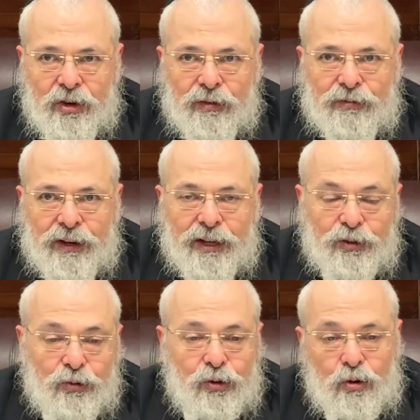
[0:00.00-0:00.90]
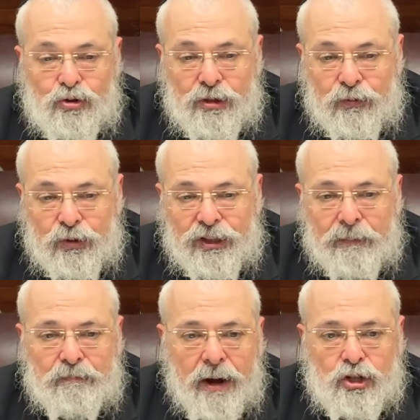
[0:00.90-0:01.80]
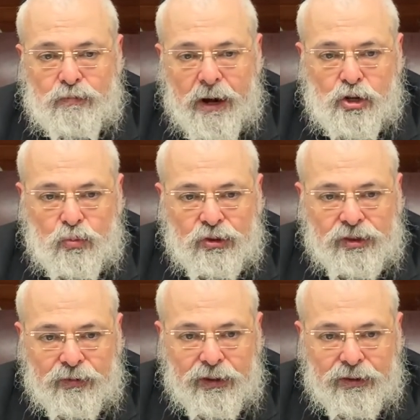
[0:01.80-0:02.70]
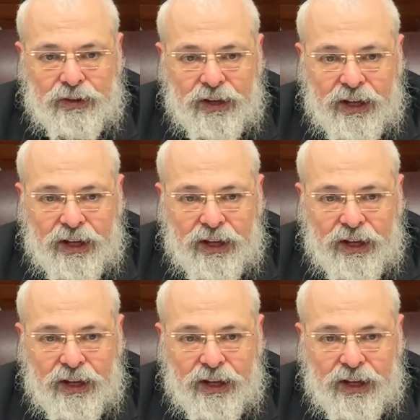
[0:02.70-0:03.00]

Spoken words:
of a non-kosher divorce are much, much more severe